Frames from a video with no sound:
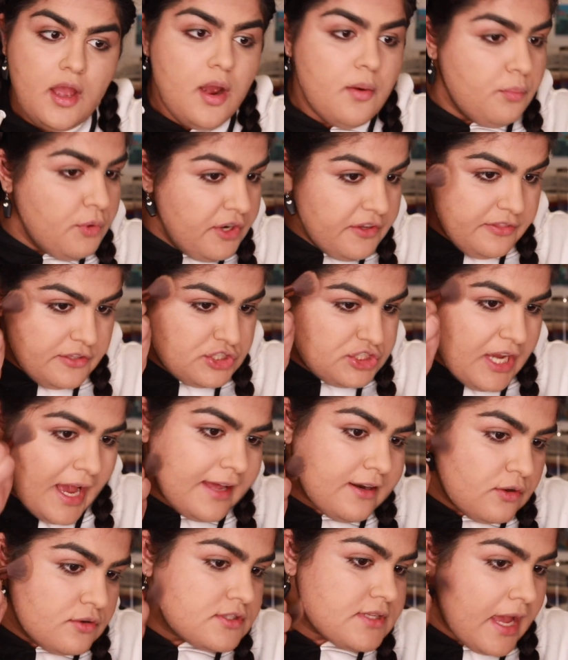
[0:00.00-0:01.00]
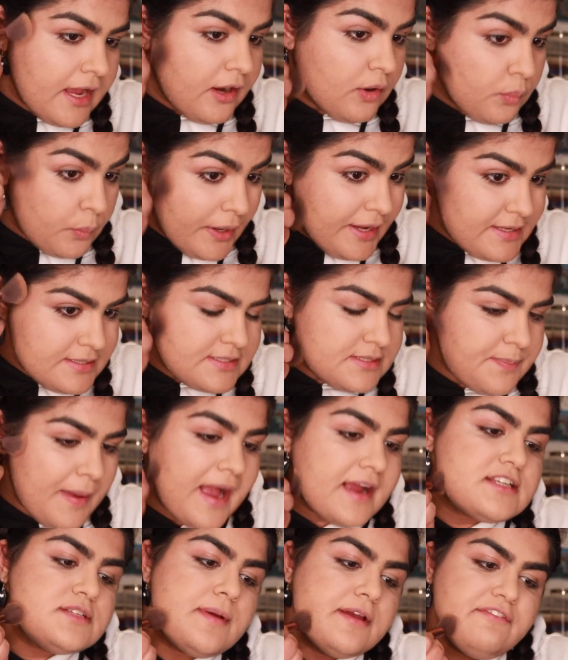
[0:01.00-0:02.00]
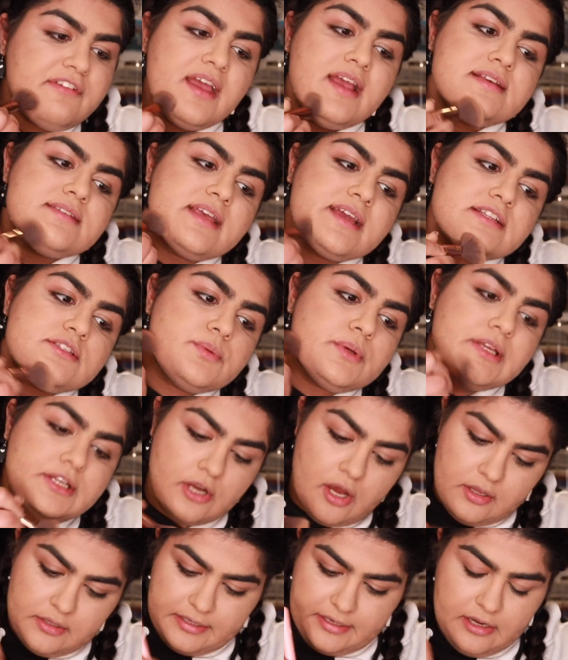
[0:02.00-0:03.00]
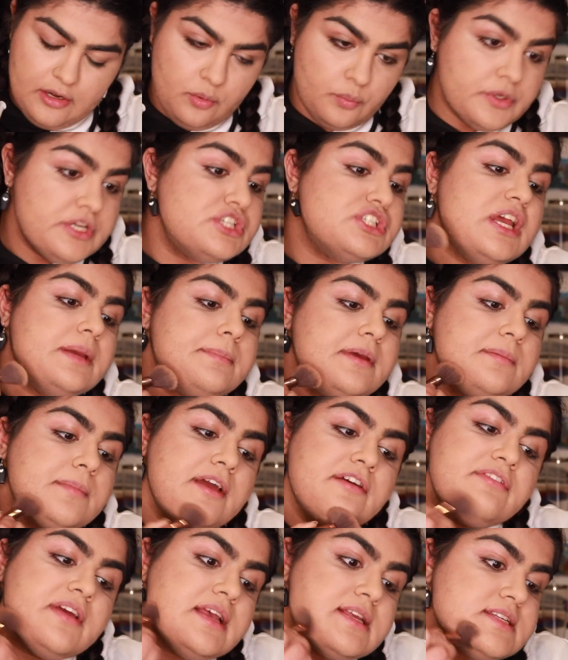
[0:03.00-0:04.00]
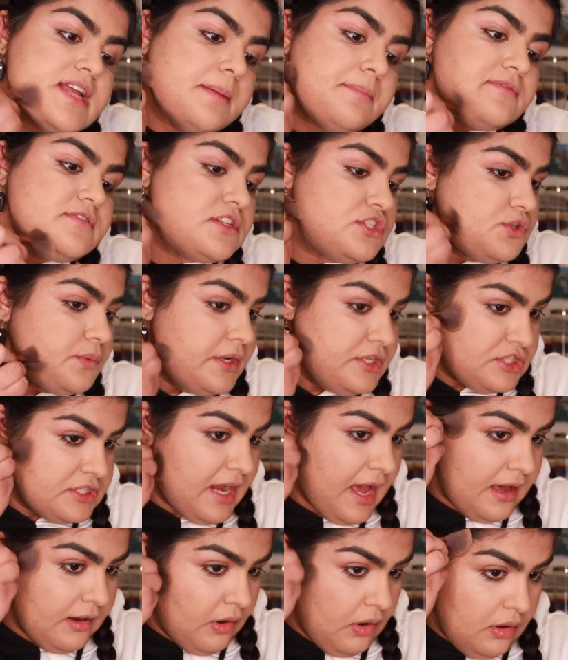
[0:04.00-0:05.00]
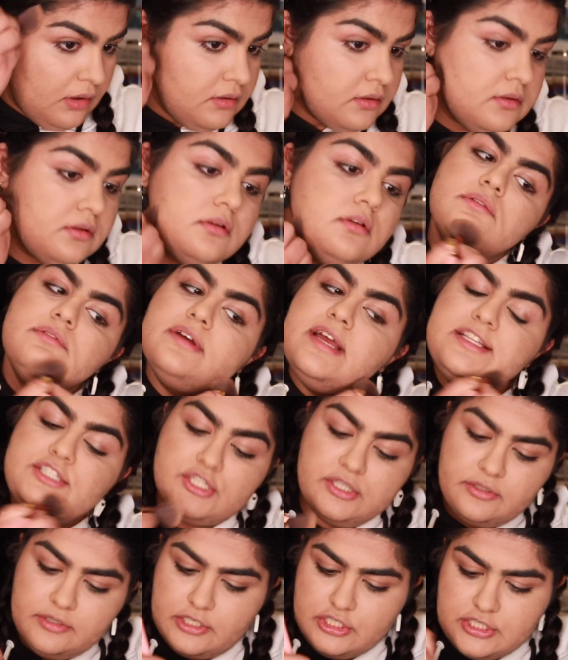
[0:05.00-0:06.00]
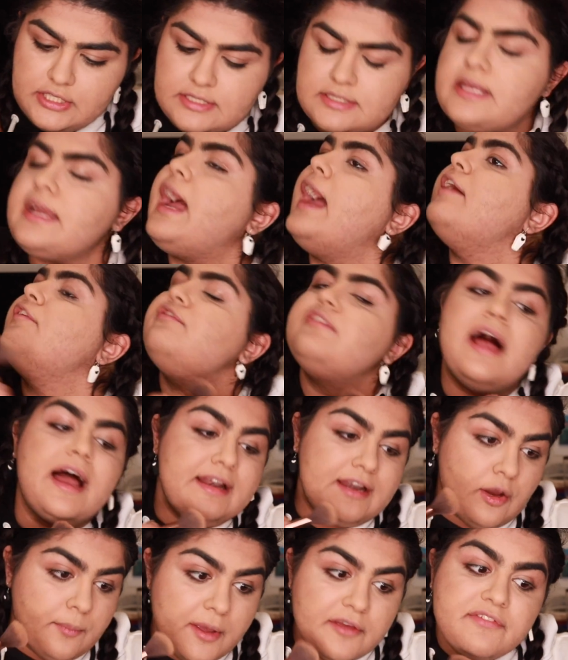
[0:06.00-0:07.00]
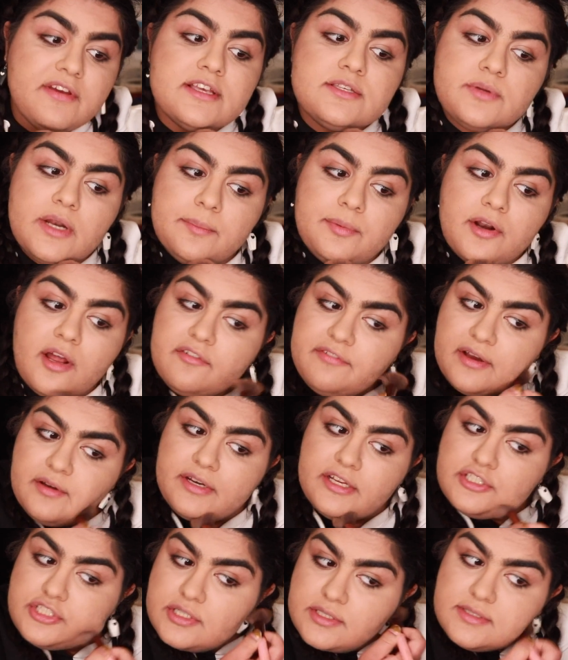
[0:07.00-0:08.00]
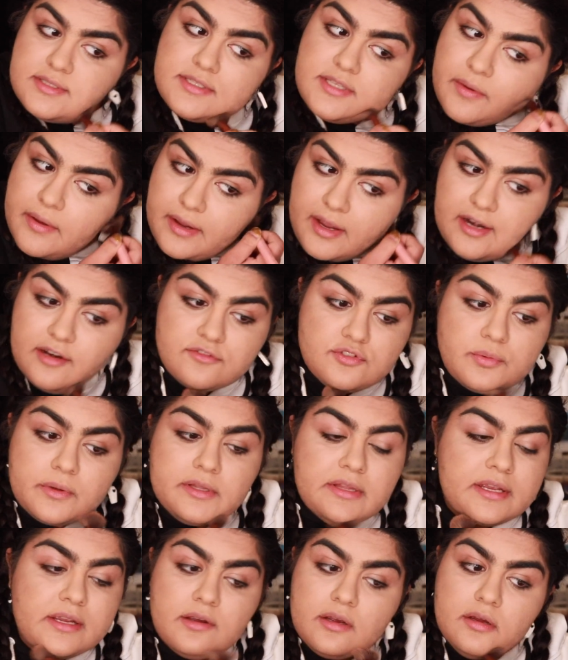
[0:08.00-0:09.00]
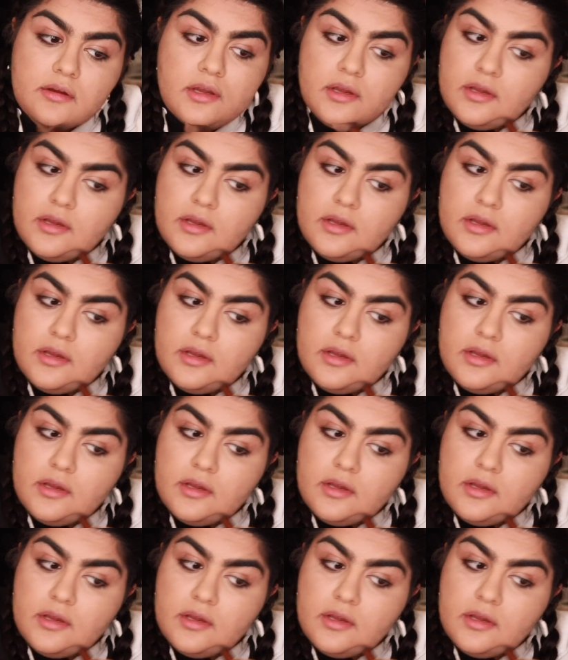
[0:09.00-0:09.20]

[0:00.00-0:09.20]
bring the shadows I erase back to my face. Like it's really not like a reshaping my face type of situation at all. It's literally just because like I flatten out my face when I put on foundation, so I kind of just want to like